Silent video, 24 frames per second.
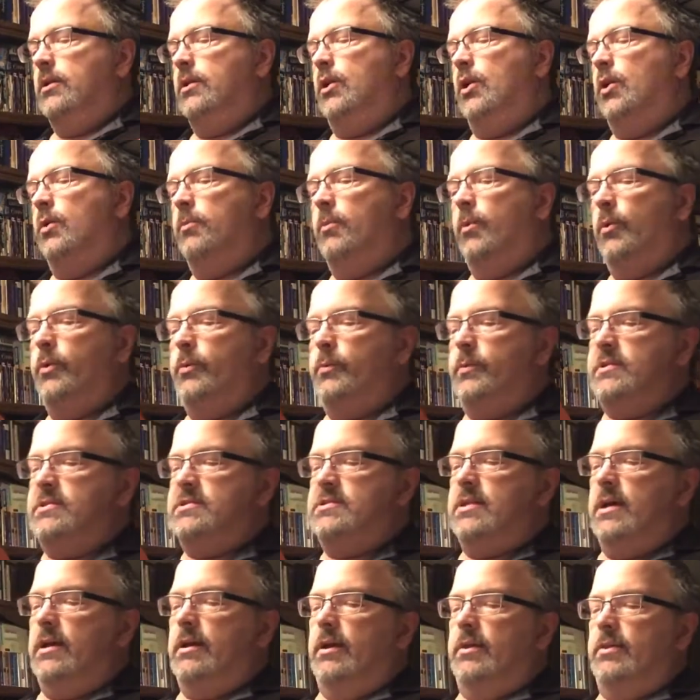No more was
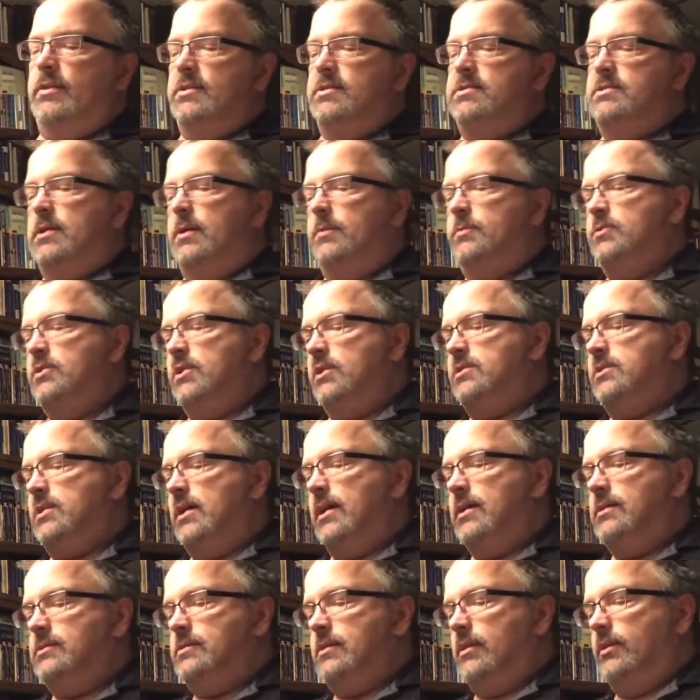said on the subject,
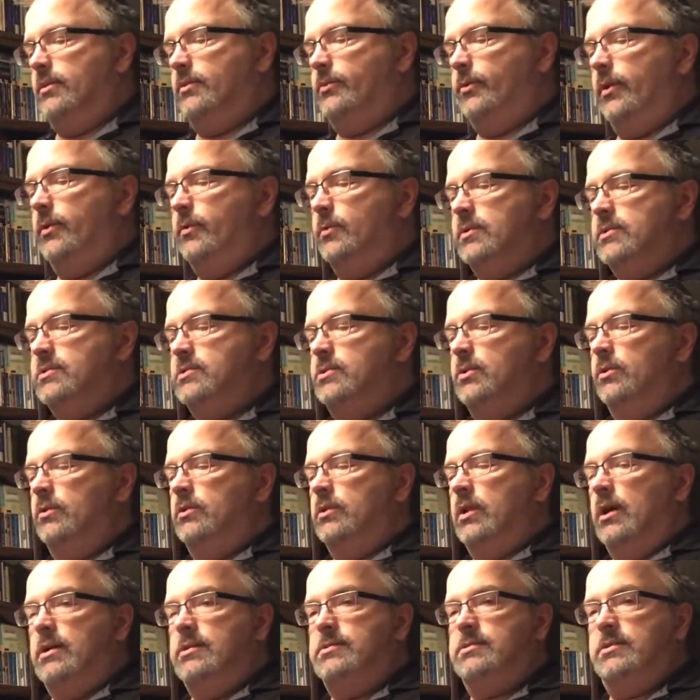as the three were soon
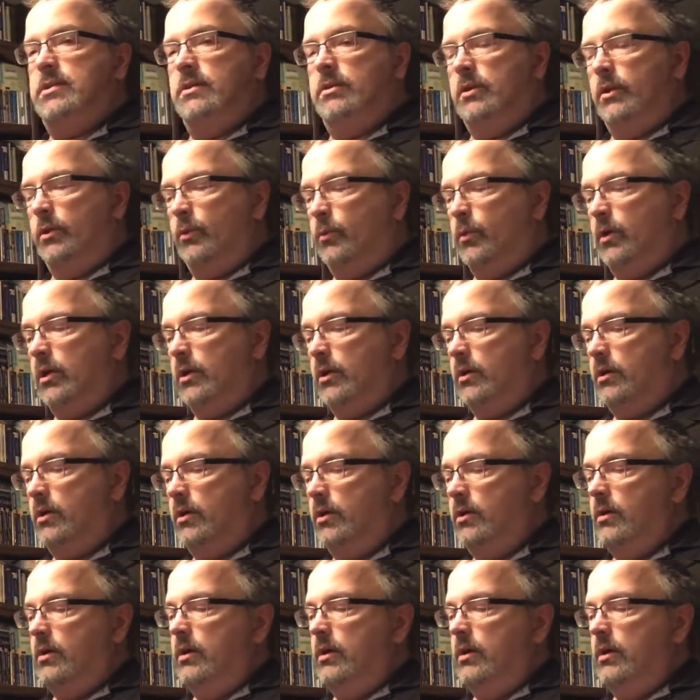lost in their work.